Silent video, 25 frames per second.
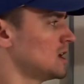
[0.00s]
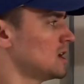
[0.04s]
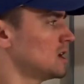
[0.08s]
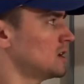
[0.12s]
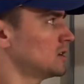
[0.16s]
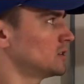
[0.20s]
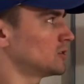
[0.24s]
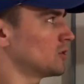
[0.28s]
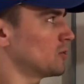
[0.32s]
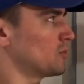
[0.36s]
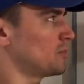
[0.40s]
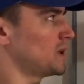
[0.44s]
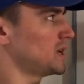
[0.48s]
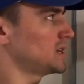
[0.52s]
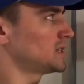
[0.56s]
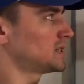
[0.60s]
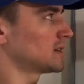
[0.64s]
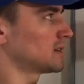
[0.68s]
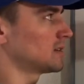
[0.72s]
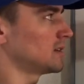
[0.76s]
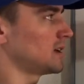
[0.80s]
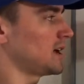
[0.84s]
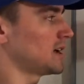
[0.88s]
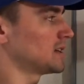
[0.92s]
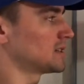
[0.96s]
So
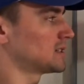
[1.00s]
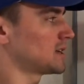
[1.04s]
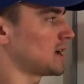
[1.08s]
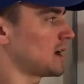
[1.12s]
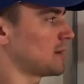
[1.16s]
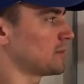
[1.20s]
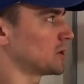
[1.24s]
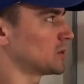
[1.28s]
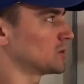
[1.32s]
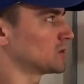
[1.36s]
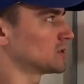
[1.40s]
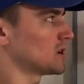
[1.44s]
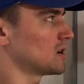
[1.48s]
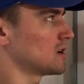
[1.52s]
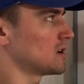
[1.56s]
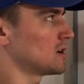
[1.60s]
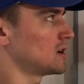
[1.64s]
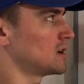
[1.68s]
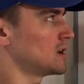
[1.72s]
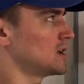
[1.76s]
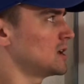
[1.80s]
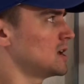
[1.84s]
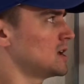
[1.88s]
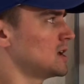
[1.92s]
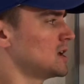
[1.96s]
basically, as time goes on,
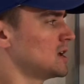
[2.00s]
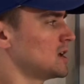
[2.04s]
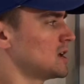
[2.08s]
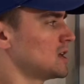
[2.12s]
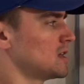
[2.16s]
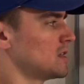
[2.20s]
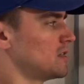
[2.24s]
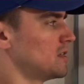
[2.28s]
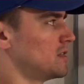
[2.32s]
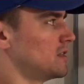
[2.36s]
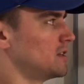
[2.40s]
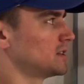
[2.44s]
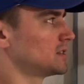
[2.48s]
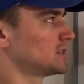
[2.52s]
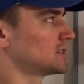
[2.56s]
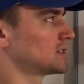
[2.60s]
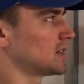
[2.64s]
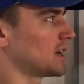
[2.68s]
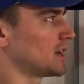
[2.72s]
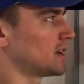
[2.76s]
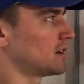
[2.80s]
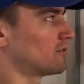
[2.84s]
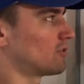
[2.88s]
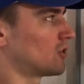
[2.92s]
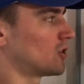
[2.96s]
this
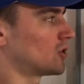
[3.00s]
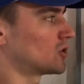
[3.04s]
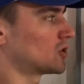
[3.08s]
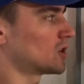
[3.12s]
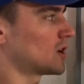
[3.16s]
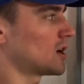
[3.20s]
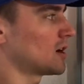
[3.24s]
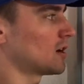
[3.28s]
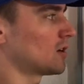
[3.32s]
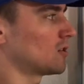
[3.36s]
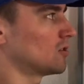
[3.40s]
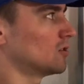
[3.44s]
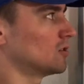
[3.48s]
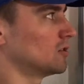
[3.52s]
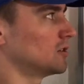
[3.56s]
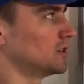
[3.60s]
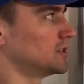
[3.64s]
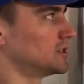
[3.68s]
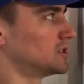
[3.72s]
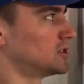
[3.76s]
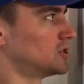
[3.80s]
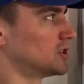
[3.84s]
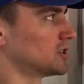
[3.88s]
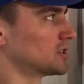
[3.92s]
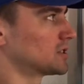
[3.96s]
side of our triangle
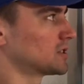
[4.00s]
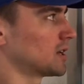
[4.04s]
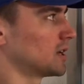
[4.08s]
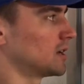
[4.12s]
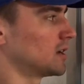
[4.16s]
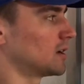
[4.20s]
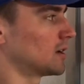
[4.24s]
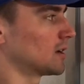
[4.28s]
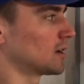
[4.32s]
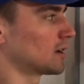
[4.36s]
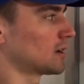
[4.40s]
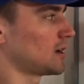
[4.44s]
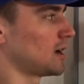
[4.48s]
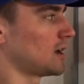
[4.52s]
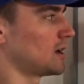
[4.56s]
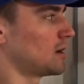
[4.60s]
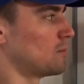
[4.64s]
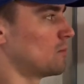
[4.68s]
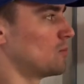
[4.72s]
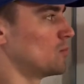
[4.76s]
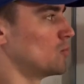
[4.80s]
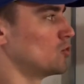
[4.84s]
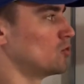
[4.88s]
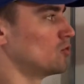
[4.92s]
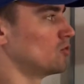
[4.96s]
is just going to kind of
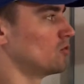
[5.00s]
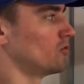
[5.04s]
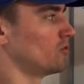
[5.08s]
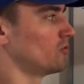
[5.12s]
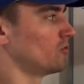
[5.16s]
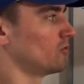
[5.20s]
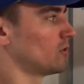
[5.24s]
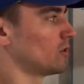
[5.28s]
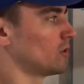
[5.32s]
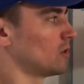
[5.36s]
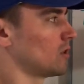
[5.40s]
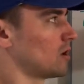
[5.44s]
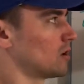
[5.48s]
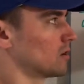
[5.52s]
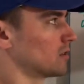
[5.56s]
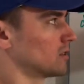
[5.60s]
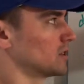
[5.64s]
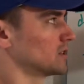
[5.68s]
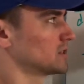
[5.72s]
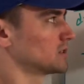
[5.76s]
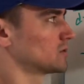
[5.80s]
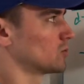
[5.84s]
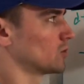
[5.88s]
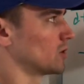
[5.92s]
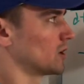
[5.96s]
move along
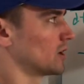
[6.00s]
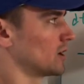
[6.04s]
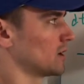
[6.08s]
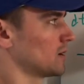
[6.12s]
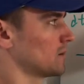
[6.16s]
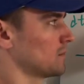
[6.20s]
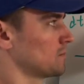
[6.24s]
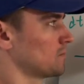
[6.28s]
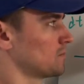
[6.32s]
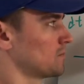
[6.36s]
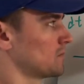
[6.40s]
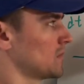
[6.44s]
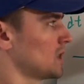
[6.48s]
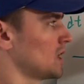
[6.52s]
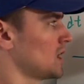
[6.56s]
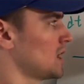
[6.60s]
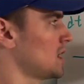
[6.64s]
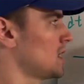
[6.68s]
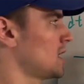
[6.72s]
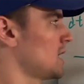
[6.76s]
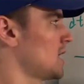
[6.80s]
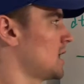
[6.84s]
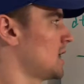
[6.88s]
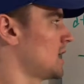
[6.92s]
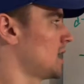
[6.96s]
this way
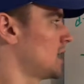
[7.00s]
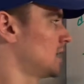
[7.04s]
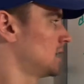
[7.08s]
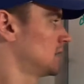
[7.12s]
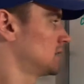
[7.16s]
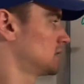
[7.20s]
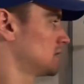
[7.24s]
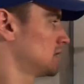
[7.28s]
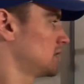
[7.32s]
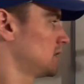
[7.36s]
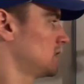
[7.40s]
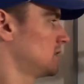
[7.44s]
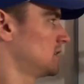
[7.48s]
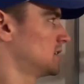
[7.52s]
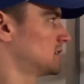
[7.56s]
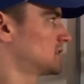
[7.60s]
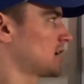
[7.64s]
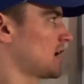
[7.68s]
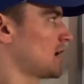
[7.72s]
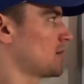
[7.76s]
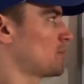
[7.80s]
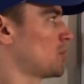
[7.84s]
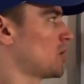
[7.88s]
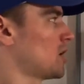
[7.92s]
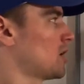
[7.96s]
and this
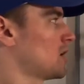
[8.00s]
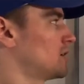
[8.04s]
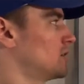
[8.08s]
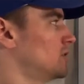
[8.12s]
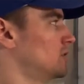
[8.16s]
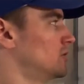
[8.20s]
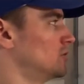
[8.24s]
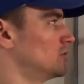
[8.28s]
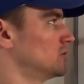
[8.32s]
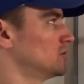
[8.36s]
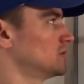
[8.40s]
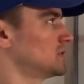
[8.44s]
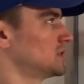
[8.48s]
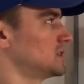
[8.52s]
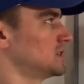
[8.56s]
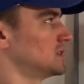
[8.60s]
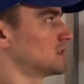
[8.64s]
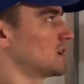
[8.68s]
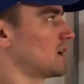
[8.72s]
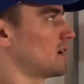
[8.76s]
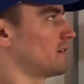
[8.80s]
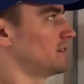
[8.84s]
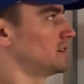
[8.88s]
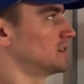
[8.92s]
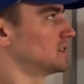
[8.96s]
hypotenuse is
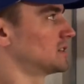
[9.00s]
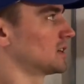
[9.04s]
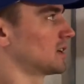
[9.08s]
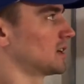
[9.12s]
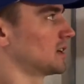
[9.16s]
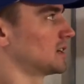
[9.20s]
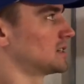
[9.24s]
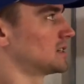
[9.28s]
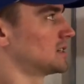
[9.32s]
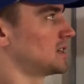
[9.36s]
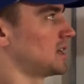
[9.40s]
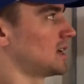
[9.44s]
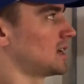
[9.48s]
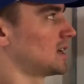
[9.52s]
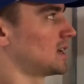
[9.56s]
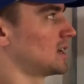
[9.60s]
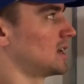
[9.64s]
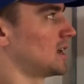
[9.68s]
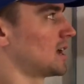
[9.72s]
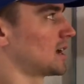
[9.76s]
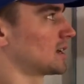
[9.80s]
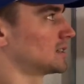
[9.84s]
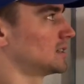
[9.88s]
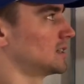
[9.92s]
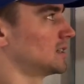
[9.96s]
obviously going to stay
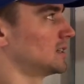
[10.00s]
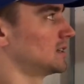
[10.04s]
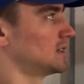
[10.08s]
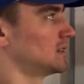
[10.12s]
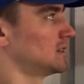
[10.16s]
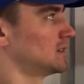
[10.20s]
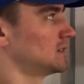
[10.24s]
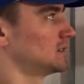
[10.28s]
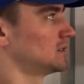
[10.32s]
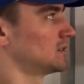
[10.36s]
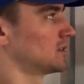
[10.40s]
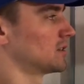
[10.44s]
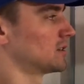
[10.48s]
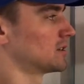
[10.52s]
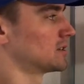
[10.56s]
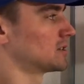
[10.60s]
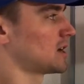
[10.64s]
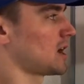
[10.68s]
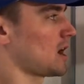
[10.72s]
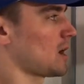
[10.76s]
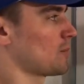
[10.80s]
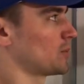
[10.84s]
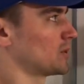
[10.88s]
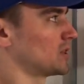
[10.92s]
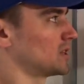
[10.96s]
connected to the
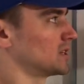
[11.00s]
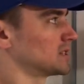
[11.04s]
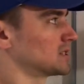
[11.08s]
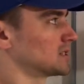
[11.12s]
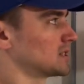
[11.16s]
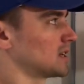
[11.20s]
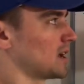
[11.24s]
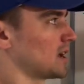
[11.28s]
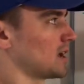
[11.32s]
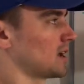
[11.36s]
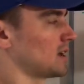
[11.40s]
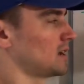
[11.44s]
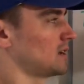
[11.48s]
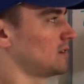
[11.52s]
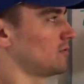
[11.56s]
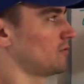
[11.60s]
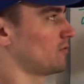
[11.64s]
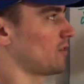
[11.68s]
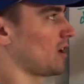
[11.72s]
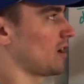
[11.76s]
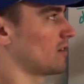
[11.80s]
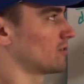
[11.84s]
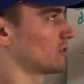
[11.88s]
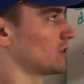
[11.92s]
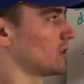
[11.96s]
top of this side,
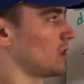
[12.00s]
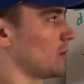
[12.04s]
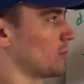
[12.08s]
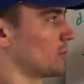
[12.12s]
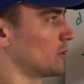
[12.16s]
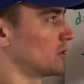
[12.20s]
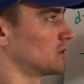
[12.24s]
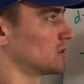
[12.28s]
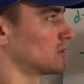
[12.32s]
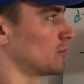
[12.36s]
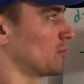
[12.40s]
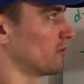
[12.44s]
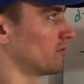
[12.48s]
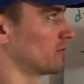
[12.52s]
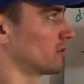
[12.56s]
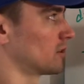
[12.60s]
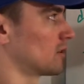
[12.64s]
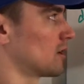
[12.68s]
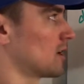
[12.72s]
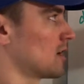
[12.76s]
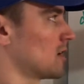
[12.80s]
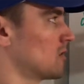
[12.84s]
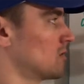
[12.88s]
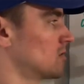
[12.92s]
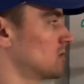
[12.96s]
five kilometers above the
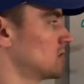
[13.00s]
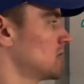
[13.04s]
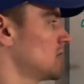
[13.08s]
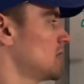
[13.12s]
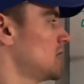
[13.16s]
ground.